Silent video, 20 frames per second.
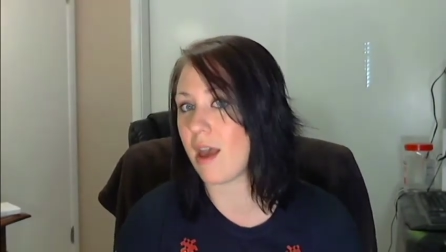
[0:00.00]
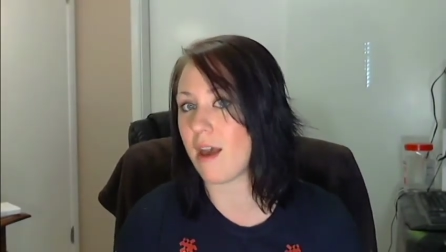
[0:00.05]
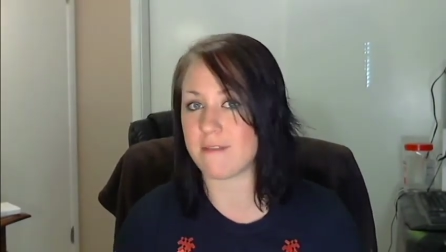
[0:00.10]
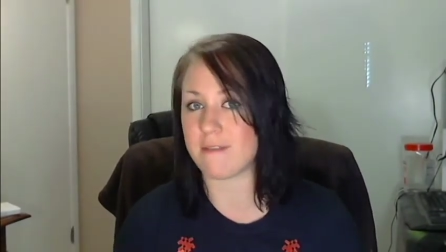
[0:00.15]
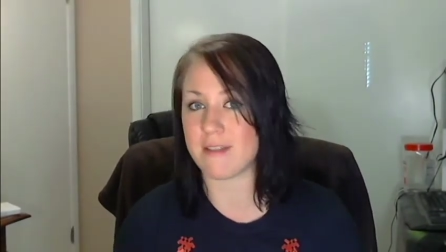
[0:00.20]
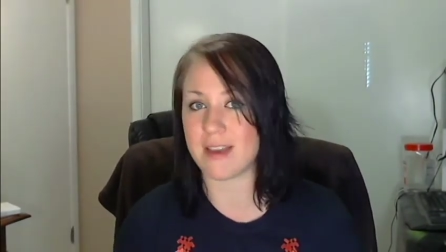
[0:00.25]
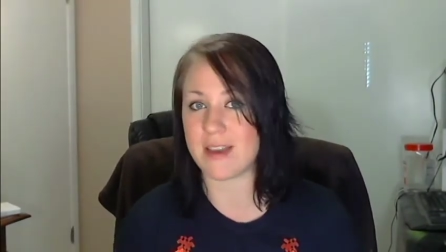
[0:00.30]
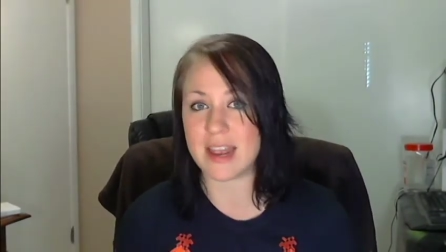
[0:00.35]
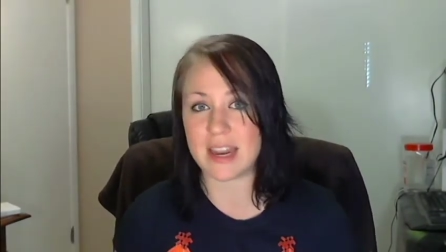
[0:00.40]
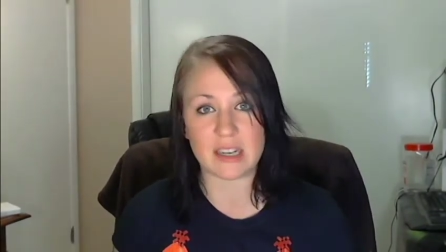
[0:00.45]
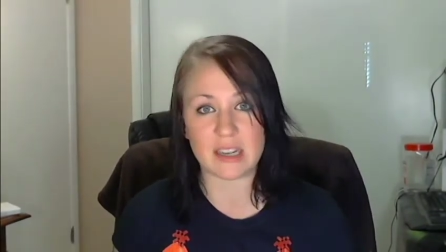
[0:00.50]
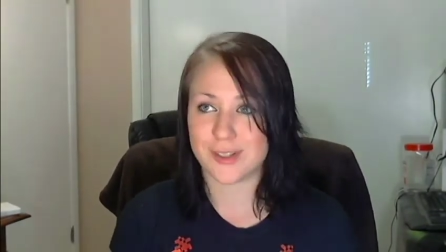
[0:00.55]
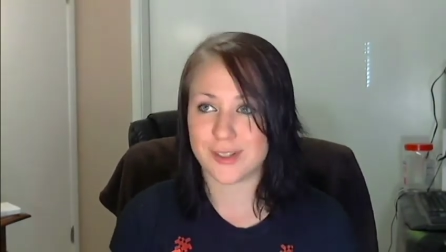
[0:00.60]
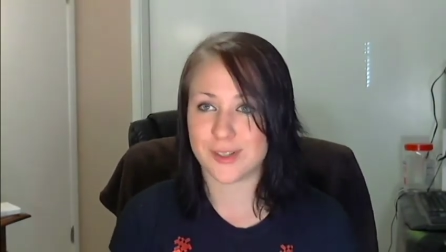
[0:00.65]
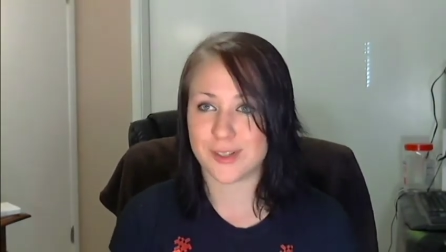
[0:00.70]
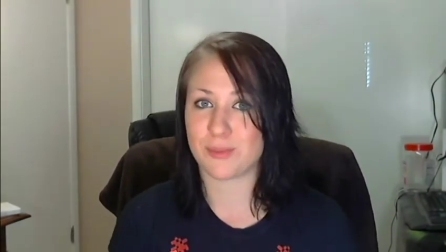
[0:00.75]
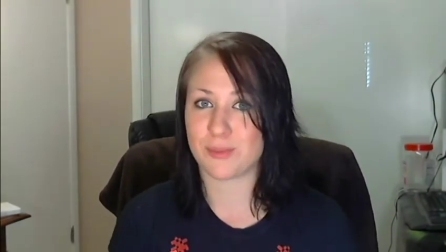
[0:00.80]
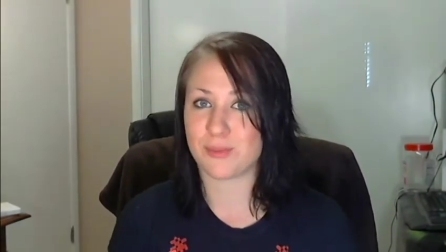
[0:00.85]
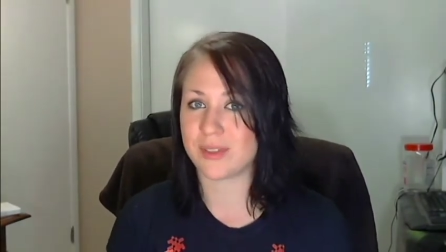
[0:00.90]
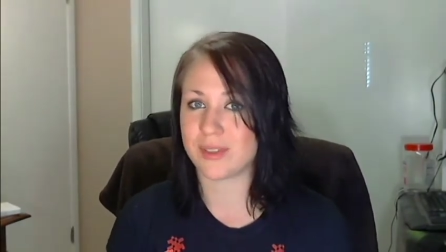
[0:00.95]
have
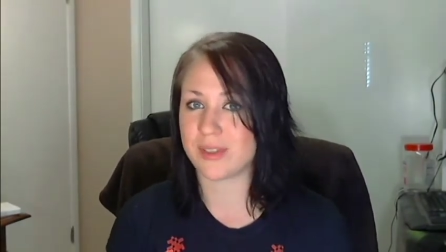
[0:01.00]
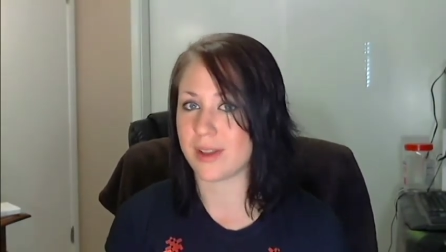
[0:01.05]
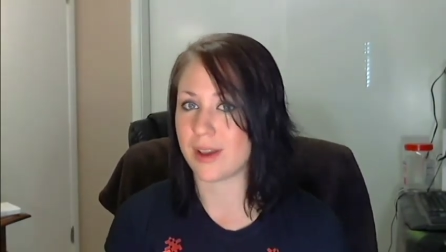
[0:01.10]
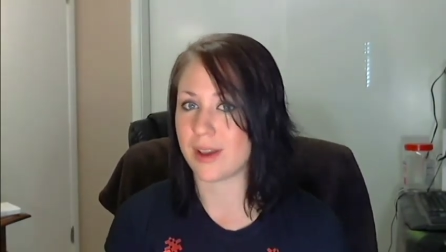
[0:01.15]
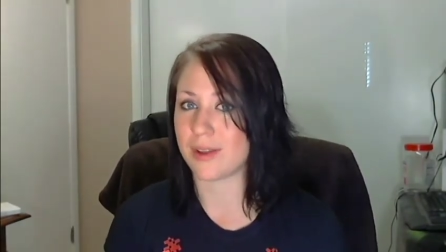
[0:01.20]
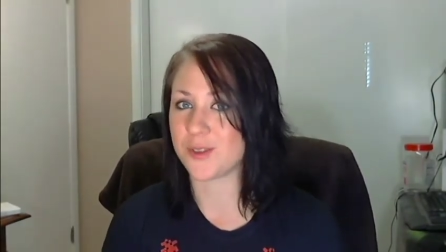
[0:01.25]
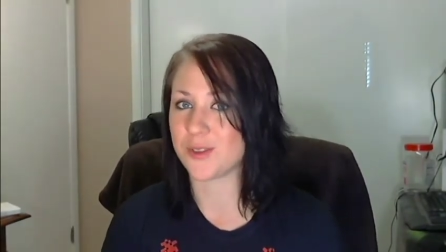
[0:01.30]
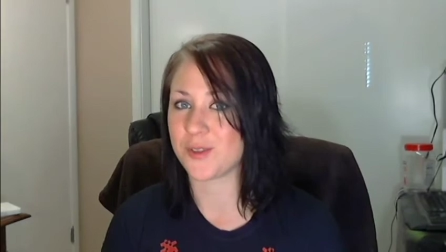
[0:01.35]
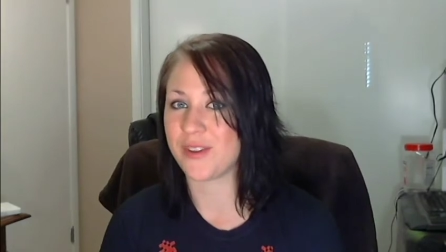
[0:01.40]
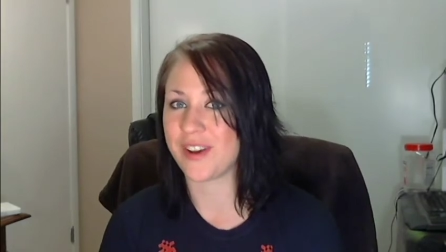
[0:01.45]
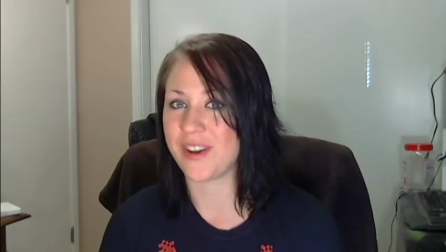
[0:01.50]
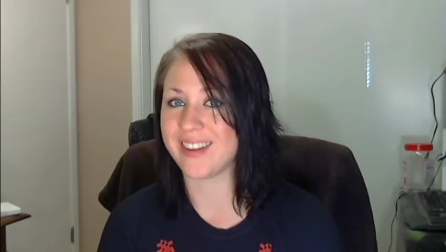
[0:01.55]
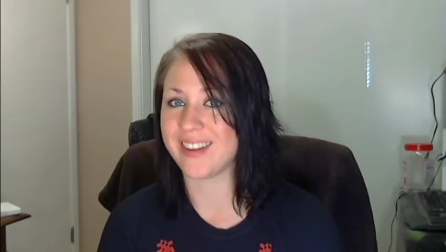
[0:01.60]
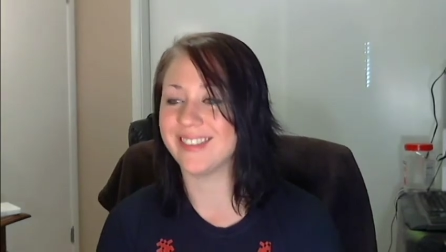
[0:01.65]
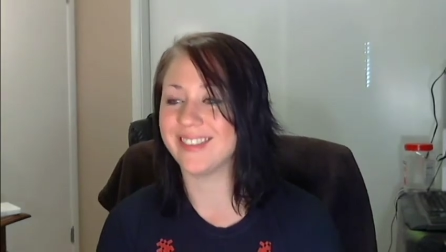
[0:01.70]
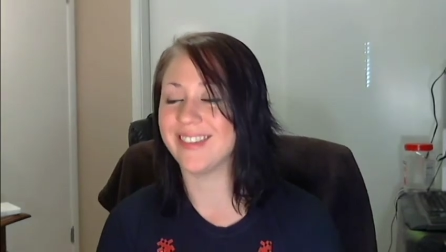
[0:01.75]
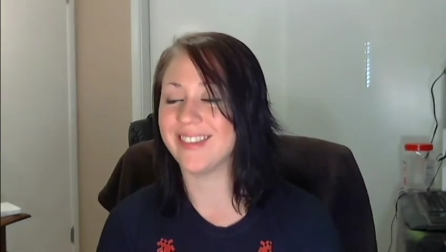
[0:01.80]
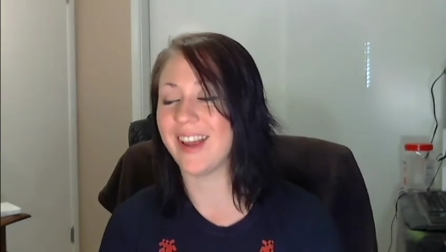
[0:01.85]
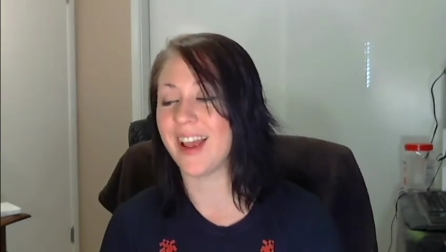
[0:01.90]
hidden. Sounds fun.